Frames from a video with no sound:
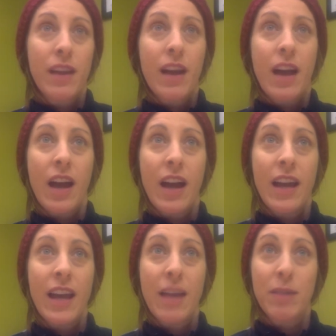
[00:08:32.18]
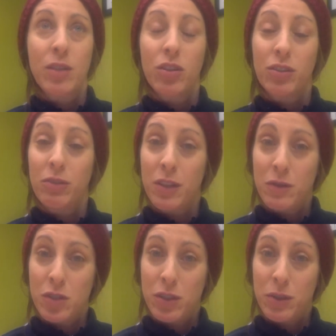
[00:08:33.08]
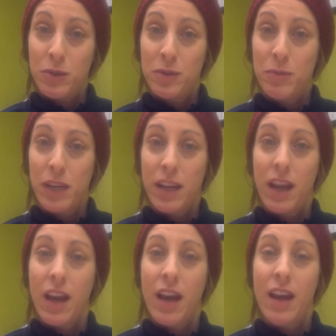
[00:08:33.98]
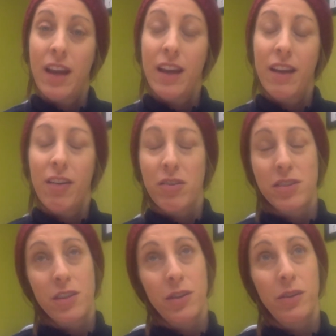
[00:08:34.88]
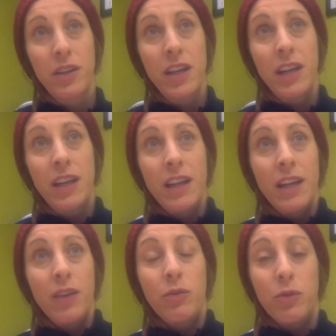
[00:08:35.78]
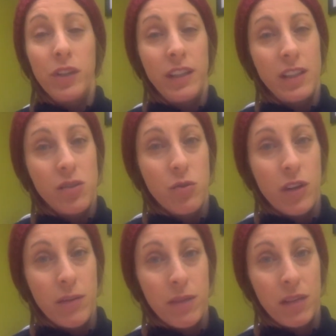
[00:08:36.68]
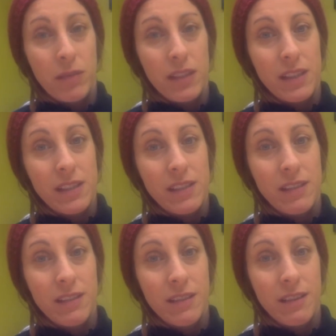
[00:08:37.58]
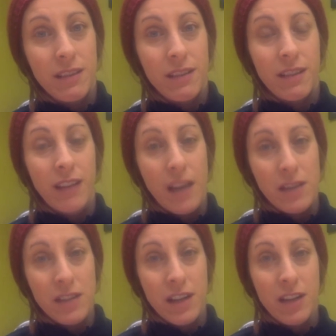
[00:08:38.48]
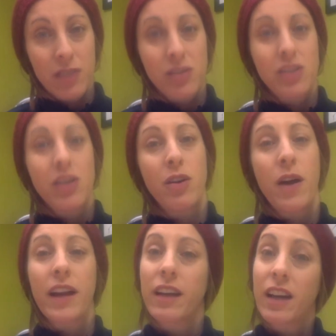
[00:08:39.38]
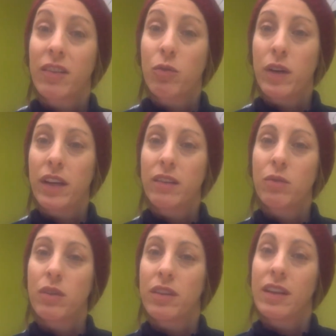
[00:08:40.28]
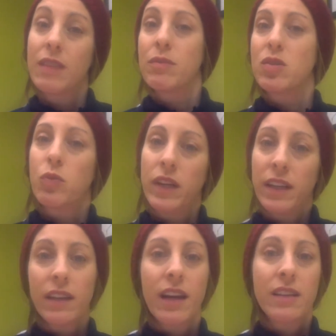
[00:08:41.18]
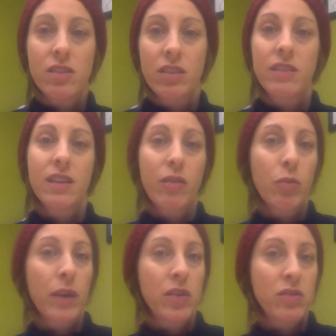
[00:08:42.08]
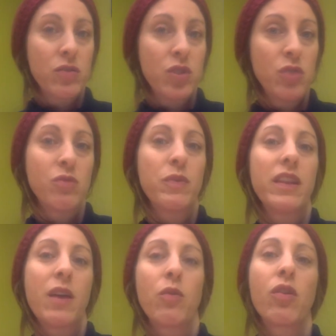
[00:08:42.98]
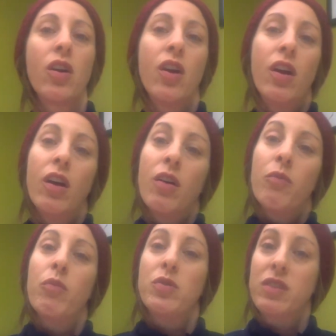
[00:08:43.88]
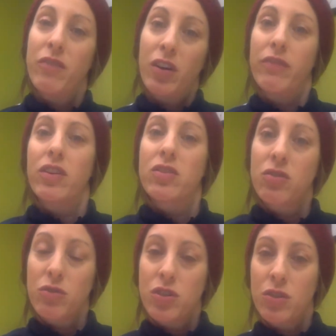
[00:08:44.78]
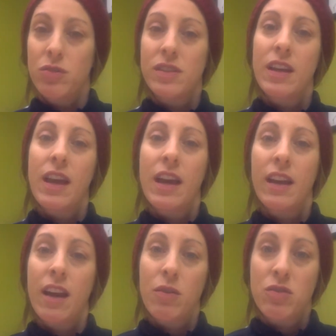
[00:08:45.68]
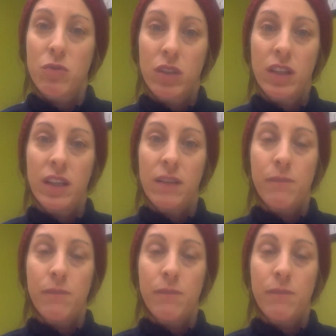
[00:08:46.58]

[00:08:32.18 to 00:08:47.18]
I am a girl who loves shoes, but I also really enjoy a minimalist lifestyle, so I kind of went with an in-between. I took several pairs of shoes, but they were mostly very functional shoes, and I was really